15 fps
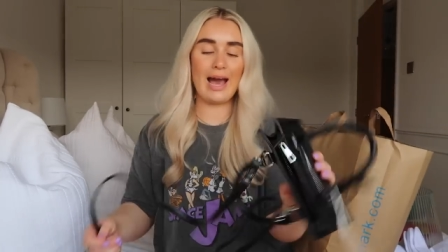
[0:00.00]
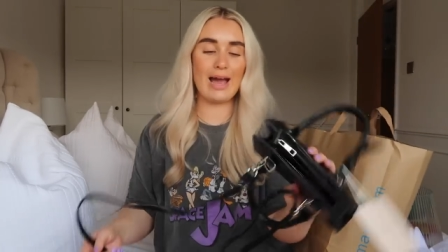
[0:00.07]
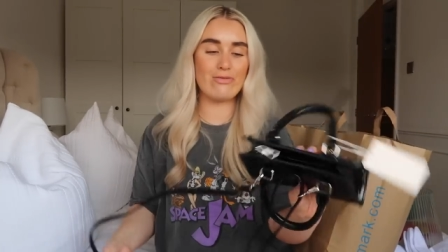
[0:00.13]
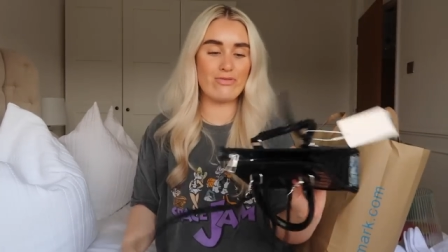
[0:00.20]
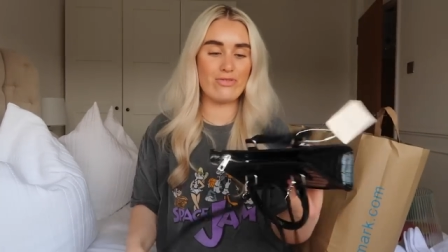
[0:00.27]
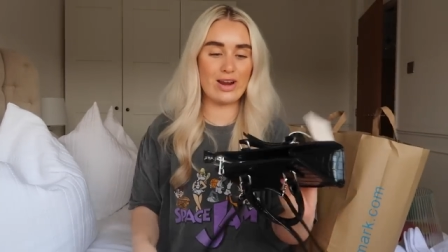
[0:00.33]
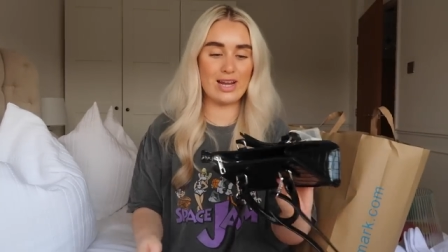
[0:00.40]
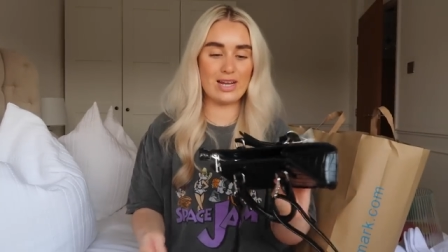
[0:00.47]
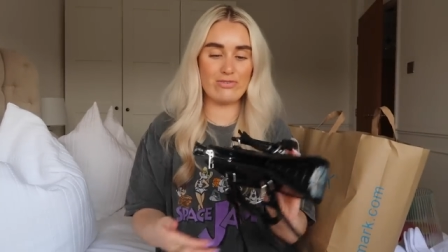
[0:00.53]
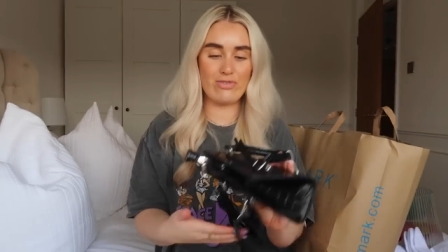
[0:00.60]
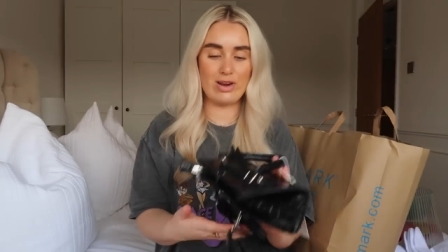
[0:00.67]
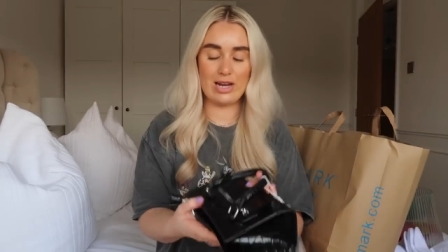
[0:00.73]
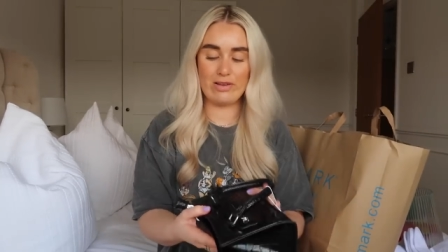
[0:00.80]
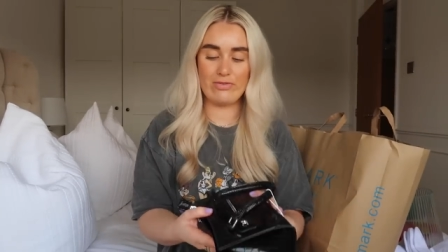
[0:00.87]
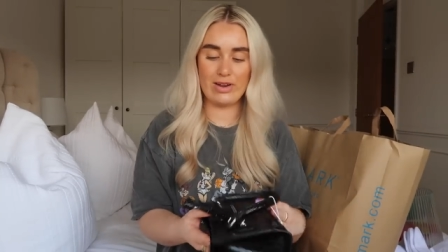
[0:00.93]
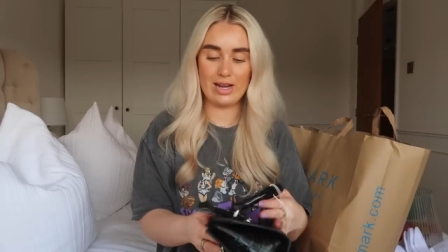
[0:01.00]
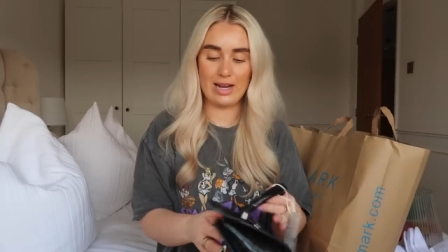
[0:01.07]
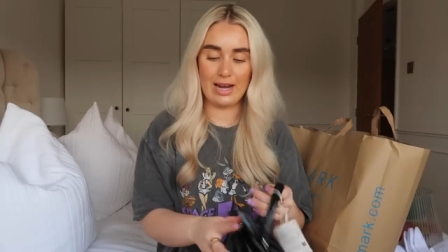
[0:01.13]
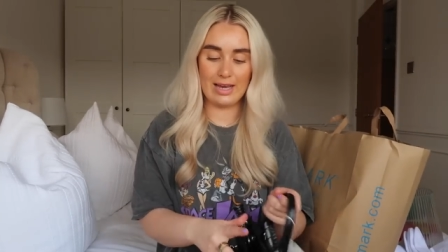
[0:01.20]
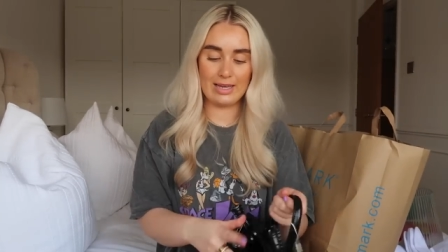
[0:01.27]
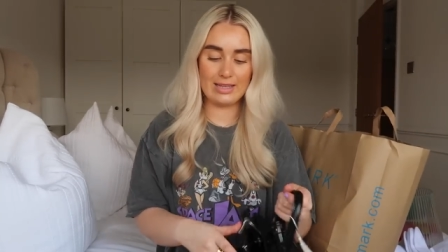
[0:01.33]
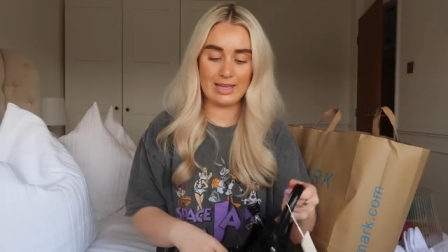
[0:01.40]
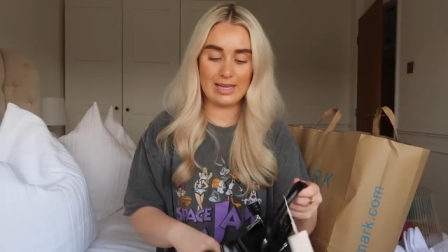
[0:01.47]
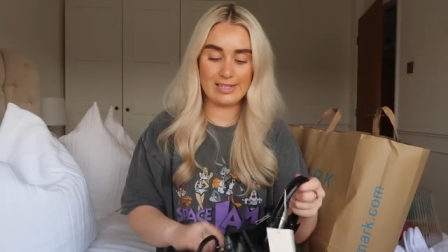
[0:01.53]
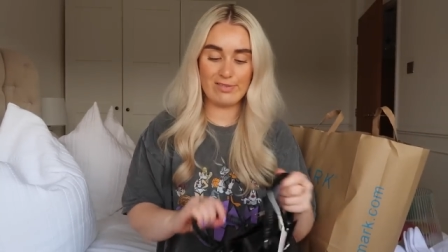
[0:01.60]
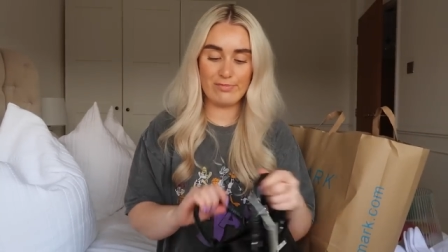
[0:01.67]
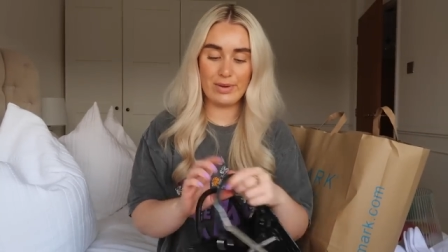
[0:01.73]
I really, really, really like this.